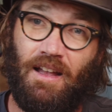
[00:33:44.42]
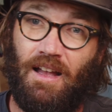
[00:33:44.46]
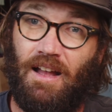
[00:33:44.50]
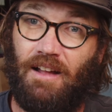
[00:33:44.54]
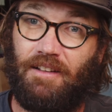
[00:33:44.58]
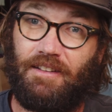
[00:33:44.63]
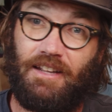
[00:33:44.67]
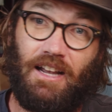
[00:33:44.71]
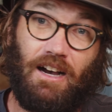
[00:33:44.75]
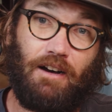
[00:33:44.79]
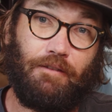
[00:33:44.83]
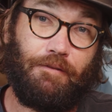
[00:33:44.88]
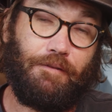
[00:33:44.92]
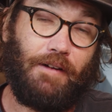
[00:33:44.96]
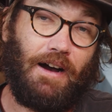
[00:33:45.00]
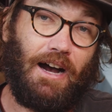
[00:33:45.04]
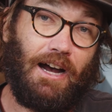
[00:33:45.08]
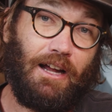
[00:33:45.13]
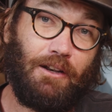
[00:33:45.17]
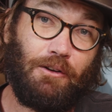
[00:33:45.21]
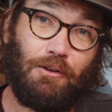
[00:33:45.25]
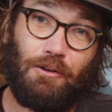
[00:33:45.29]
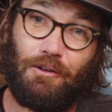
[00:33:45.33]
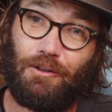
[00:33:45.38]
Now for
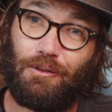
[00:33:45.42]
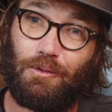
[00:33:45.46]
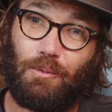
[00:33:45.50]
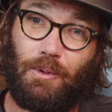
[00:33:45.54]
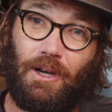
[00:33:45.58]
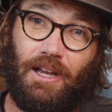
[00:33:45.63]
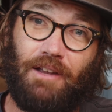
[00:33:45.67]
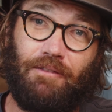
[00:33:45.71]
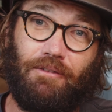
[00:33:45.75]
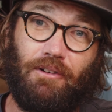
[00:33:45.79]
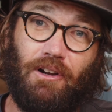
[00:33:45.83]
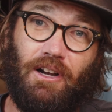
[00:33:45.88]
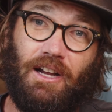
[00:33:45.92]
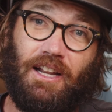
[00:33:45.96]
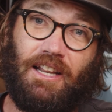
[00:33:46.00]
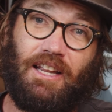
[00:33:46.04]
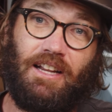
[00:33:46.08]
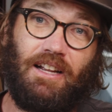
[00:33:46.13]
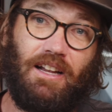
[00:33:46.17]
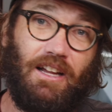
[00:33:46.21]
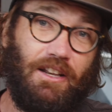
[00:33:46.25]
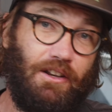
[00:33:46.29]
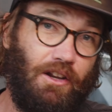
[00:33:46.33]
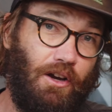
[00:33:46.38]
unhooked wave
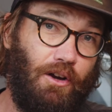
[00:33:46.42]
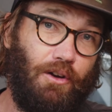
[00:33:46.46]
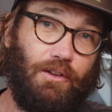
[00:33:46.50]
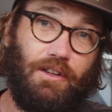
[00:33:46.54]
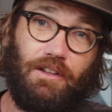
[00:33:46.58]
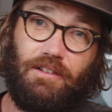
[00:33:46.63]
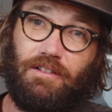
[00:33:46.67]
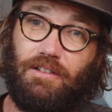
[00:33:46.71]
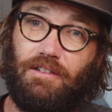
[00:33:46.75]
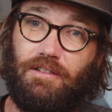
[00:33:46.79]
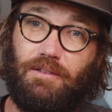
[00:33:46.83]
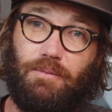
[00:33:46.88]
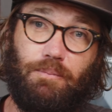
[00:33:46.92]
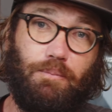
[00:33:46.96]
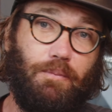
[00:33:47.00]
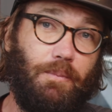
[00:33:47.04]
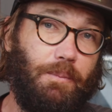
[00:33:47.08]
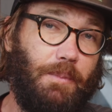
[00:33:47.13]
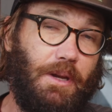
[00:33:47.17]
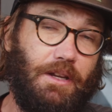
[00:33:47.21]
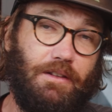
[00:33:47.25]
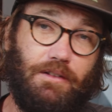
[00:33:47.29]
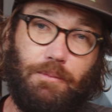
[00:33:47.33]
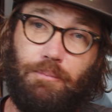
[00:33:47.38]
riding, I know this is
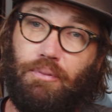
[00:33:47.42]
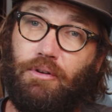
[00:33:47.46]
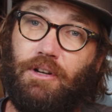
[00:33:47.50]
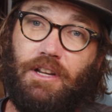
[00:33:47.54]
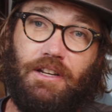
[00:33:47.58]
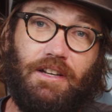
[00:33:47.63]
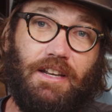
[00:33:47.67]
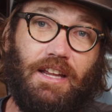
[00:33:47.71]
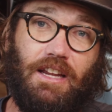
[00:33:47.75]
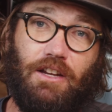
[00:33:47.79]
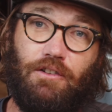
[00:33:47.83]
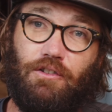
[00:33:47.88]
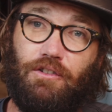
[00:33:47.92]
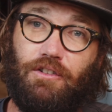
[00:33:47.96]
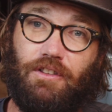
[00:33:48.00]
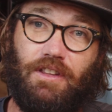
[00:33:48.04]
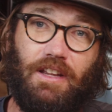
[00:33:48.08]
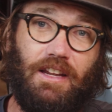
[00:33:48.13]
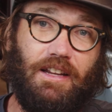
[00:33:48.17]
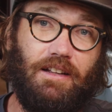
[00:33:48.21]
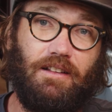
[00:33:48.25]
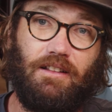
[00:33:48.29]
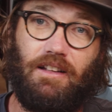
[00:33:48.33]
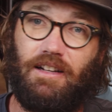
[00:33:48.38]
a pretty niche
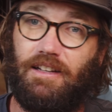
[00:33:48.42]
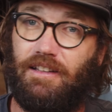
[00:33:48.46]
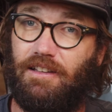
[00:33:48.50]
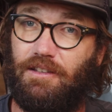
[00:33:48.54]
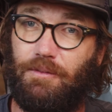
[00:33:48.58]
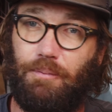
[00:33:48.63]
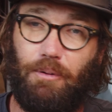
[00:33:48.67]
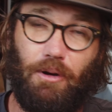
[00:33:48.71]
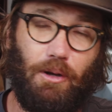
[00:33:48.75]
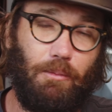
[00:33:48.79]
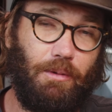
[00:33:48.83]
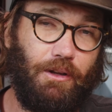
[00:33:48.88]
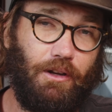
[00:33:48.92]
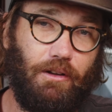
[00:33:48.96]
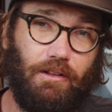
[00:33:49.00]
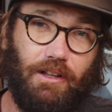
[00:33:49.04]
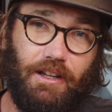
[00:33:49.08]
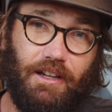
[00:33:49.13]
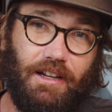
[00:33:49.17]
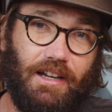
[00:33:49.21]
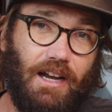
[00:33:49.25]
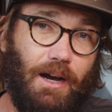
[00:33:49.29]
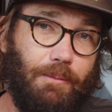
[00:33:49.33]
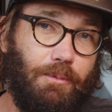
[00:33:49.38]
thing, like there's probably
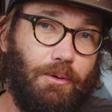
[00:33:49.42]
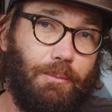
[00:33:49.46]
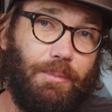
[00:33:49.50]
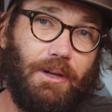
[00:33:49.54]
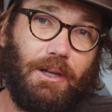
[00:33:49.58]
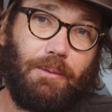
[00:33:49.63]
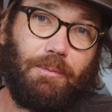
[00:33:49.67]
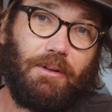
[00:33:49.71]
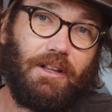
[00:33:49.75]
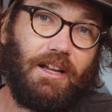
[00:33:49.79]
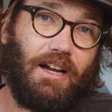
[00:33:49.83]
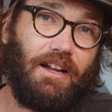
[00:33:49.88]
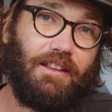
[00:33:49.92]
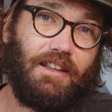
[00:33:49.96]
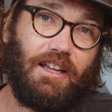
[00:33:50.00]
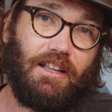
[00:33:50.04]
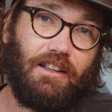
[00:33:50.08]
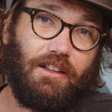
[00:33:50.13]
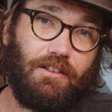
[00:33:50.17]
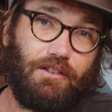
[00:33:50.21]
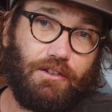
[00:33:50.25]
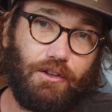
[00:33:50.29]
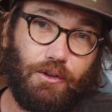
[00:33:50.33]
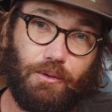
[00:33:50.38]
only a couple people out there
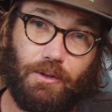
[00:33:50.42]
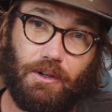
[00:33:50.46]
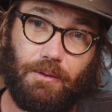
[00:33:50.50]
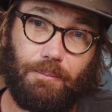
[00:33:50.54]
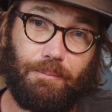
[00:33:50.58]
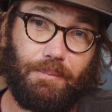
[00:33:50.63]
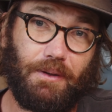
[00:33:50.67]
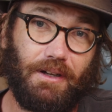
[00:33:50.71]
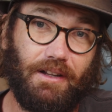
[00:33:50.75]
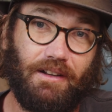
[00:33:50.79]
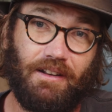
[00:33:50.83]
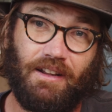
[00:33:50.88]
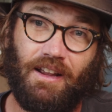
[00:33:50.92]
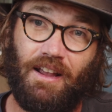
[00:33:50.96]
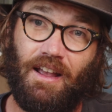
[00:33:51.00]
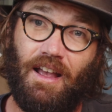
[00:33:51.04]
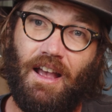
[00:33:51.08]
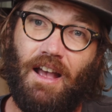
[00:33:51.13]
that do it, but